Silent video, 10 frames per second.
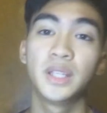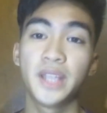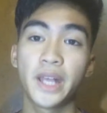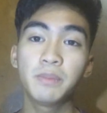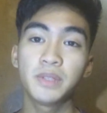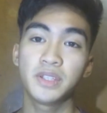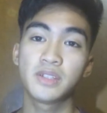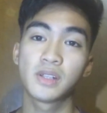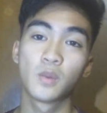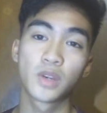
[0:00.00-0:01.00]
The helper T
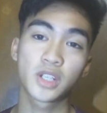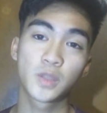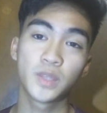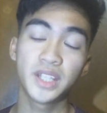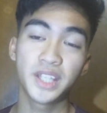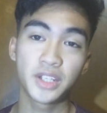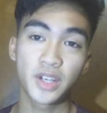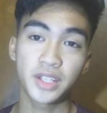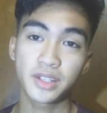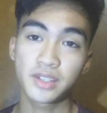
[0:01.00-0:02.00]
cell works with the
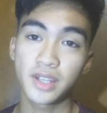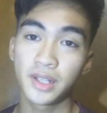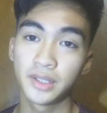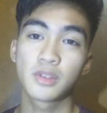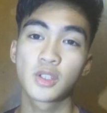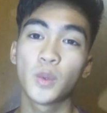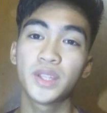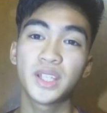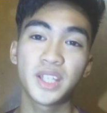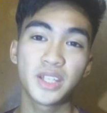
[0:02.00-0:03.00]
dendritic cell, so when
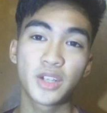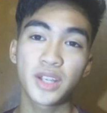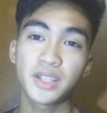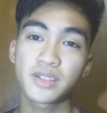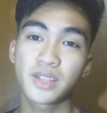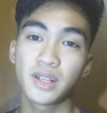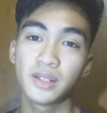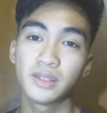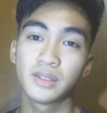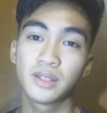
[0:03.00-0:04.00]
the dendritic
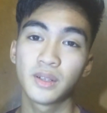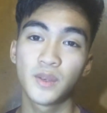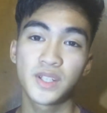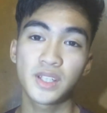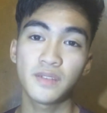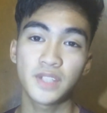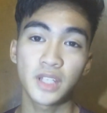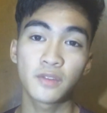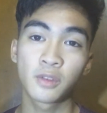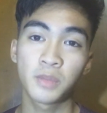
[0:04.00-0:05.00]
cell receives
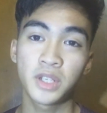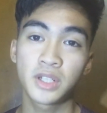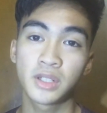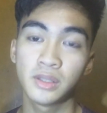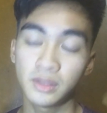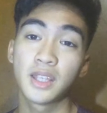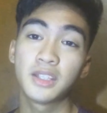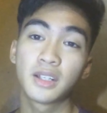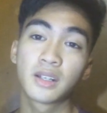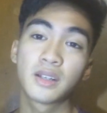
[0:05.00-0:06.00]
information
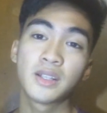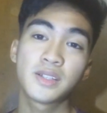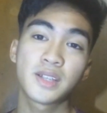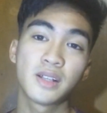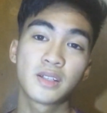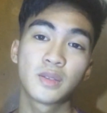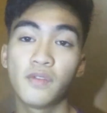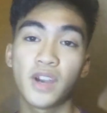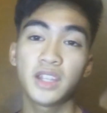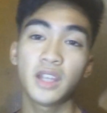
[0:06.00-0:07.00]
that the current cells
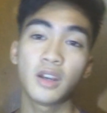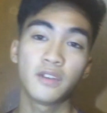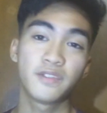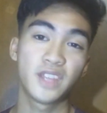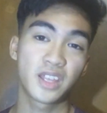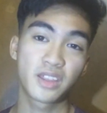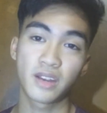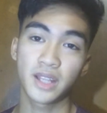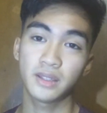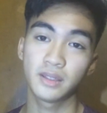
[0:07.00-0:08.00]
fighting off the
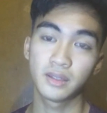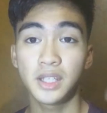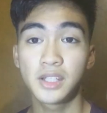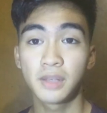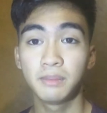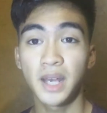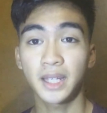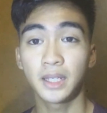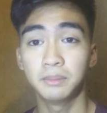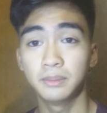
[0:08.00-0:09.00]
threat need some
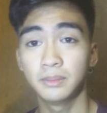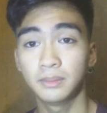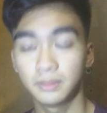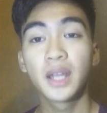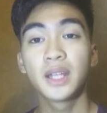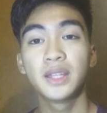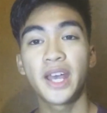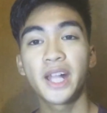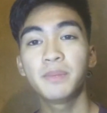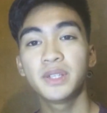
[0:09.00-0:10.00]
backup, the
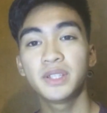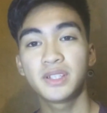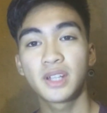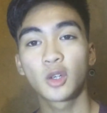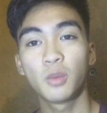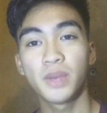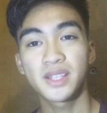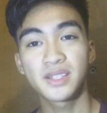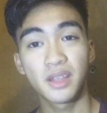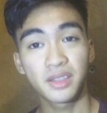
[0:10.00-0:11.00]
helper T cell
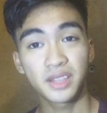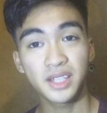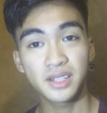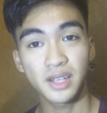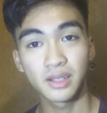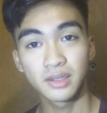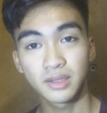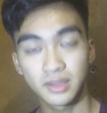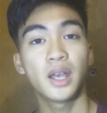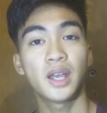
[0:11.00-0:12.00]
commands the T
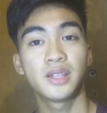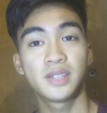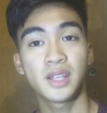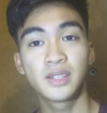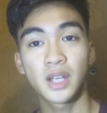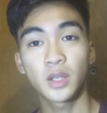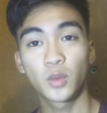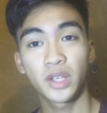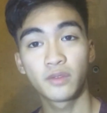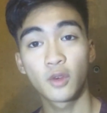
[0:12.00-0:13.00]
cells and sends out
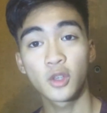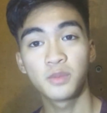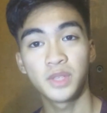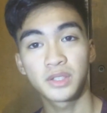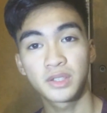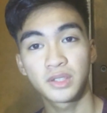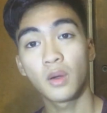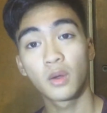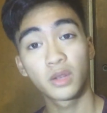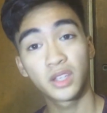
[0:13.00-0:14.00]
reinforcements
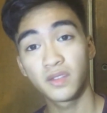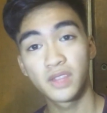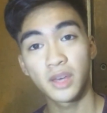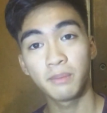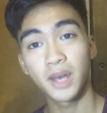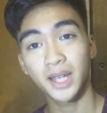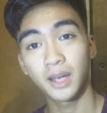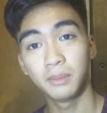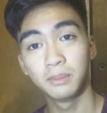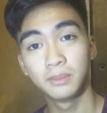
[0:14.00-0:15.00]
or give them back up.